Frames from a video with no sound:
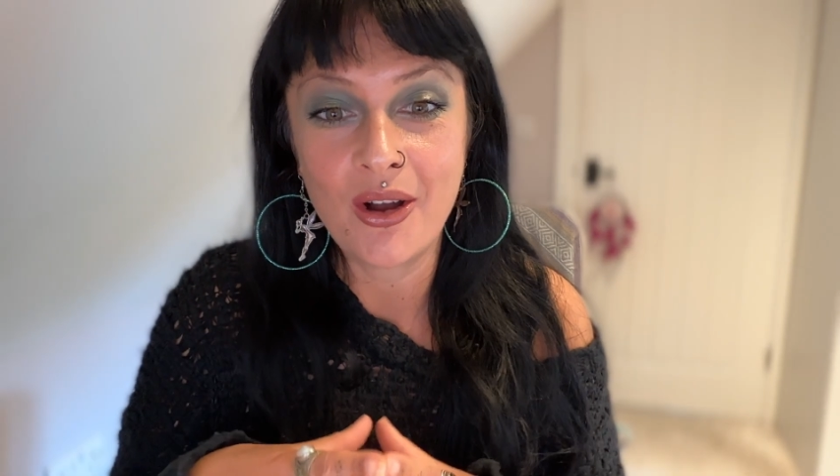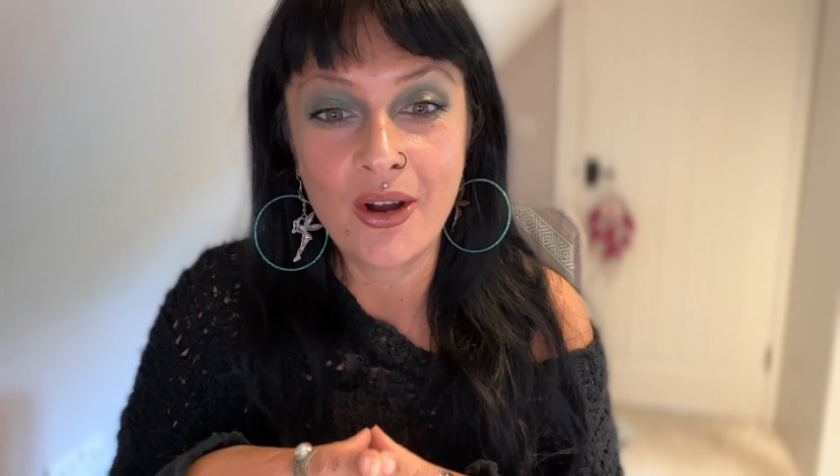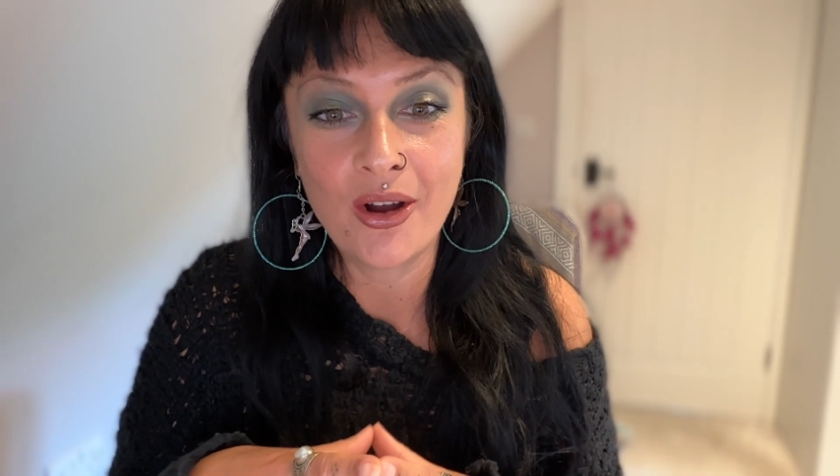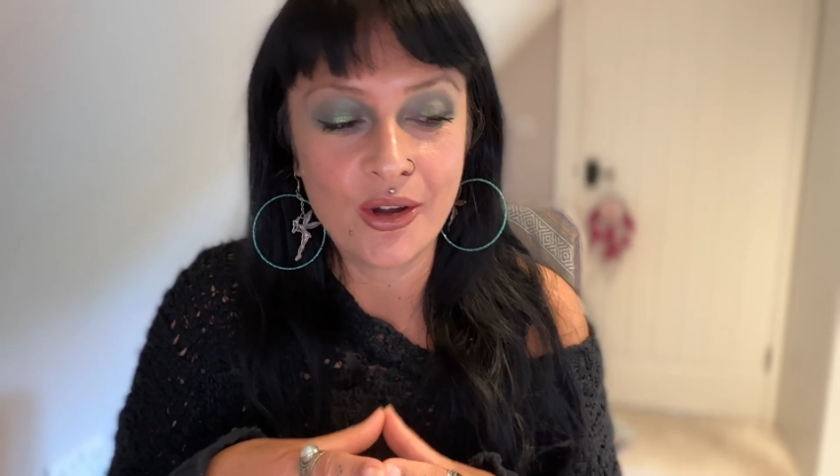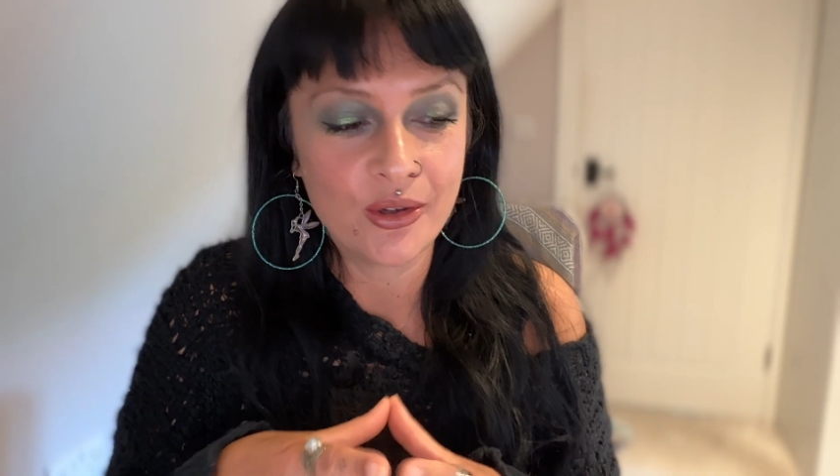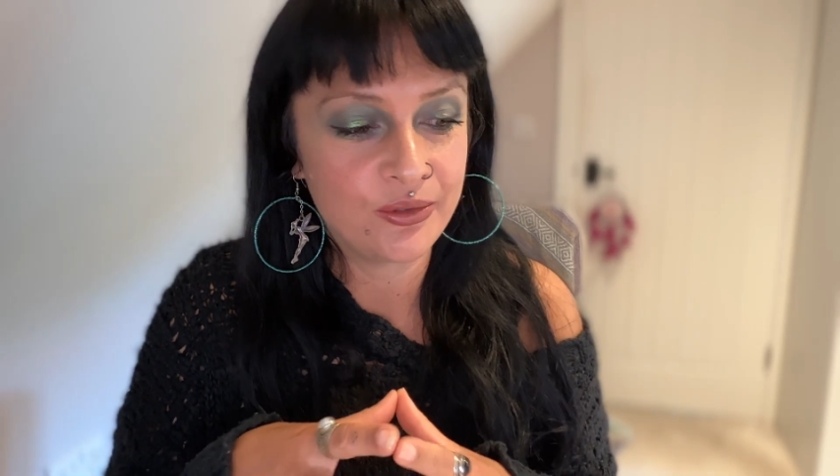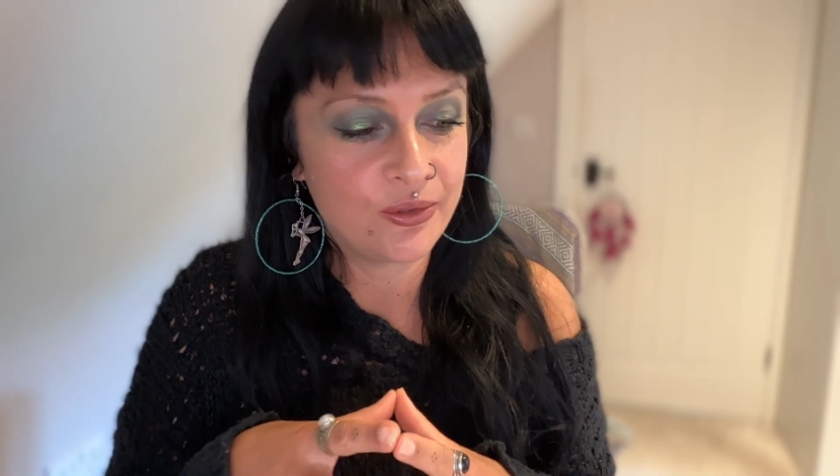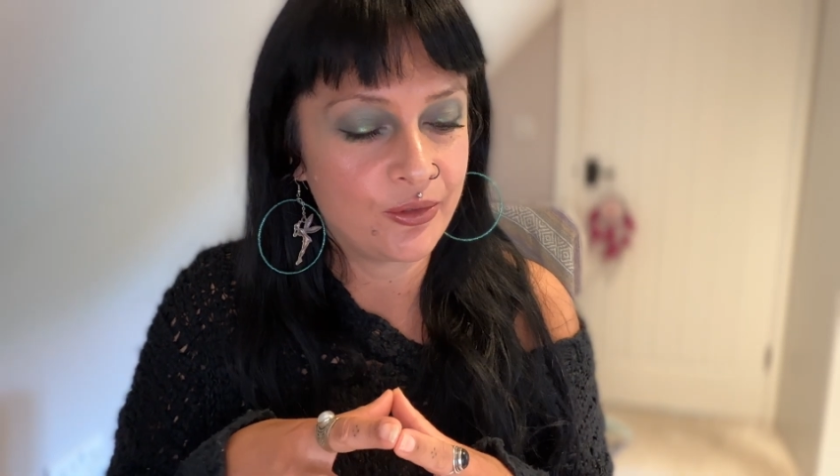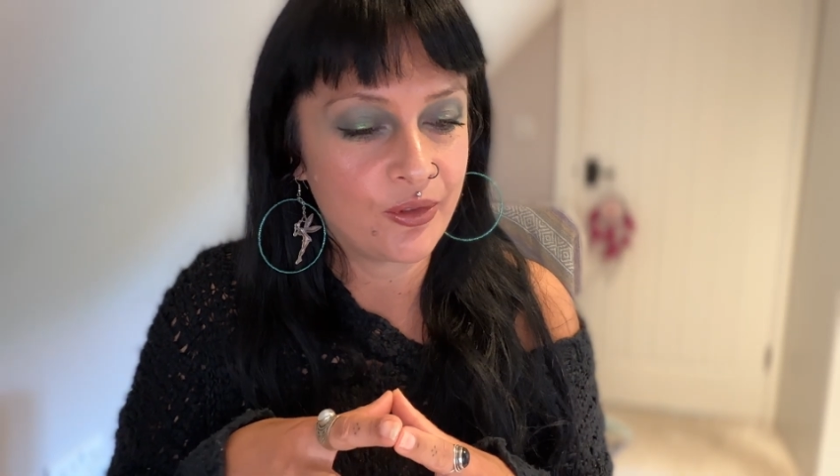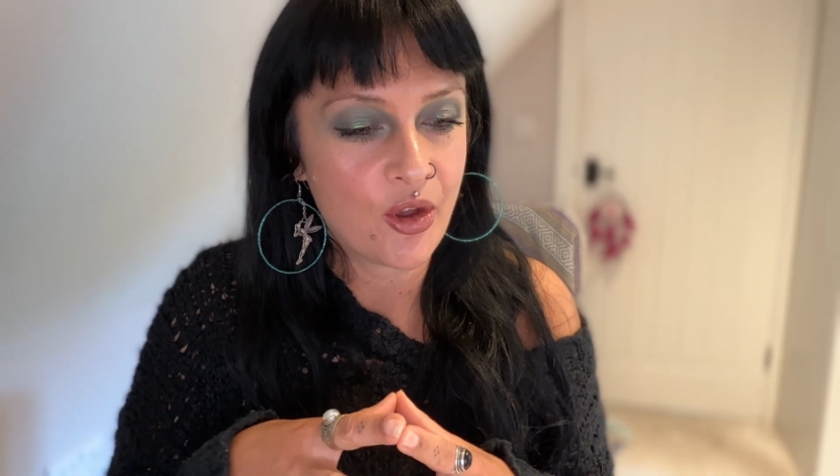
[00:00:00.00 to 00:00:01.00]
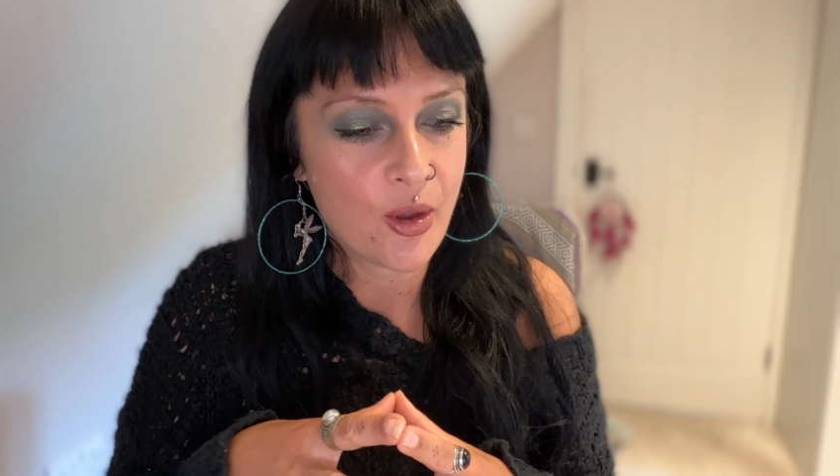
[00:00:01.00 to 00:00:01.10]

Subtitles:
of